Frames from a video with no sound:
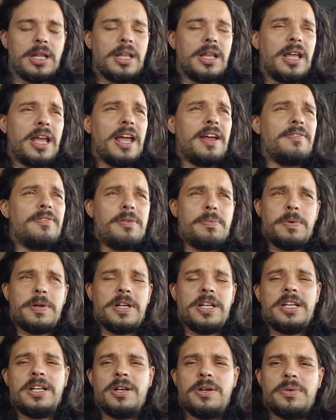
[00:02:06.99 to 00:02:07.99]

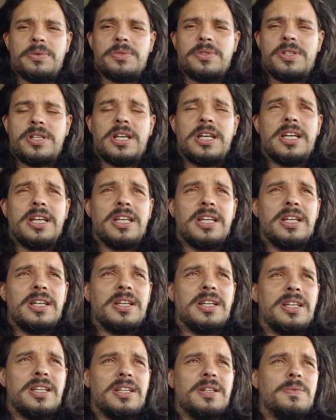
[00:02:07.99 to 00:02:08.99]
everybody knows,
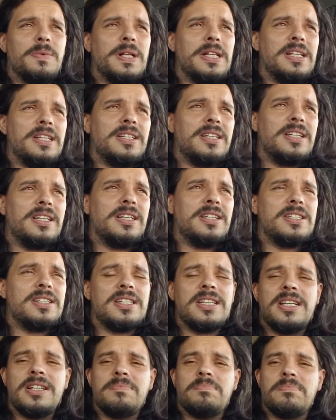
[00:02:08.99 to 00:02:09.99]
well, you
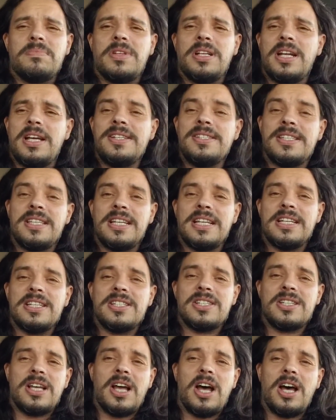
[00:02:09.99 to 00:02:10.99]
see, the nice thing
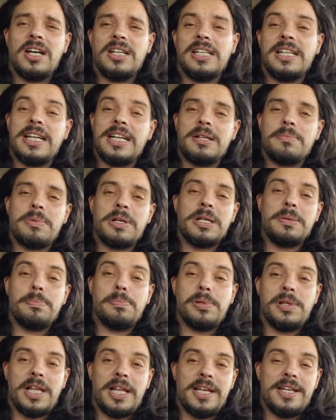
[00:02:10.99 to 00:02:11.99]
is, hardly anybody
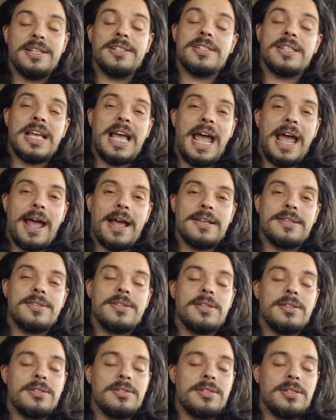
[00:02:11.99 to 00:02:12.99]
plays
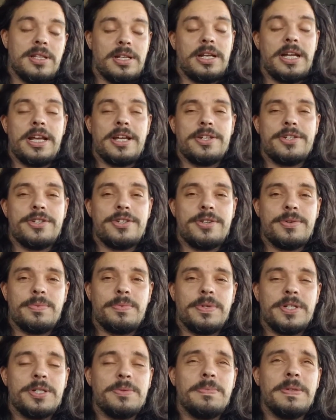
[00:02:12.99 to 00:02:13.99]
as Slaanesh,
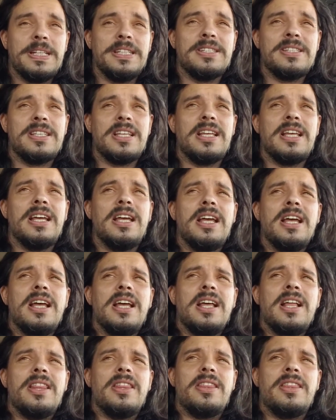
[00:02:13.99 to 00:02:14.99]
which means that
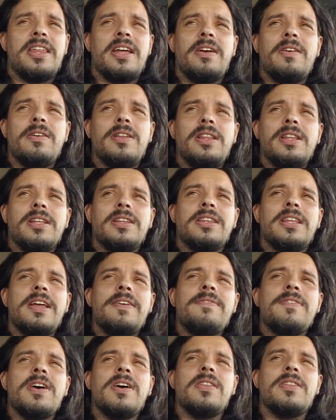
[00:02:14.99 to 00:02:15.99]

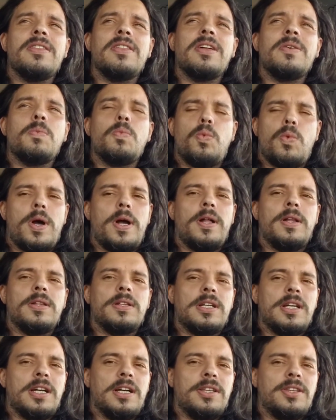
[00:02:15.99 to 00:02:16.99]
they've got the
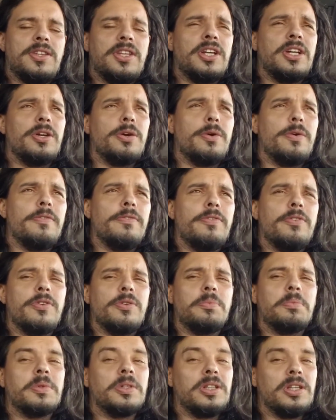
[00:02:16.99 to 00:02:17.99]
wildcard thing going for
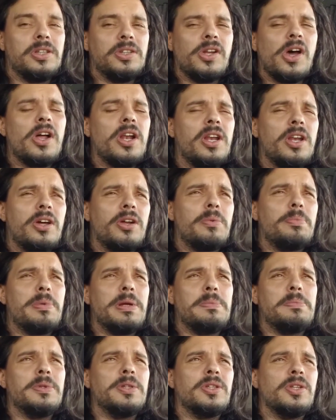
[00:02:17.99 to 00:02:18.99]
them. Not a lot of
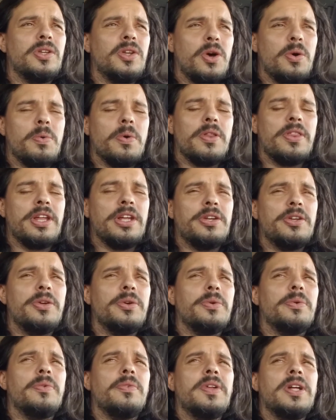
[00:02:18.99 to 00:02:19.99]
people know what they
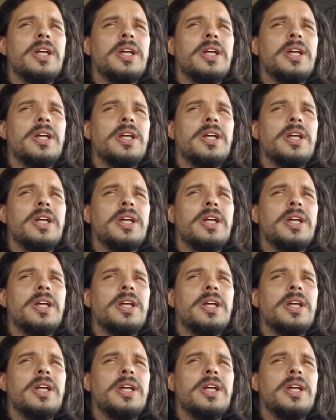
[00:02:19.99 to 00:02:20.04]
do.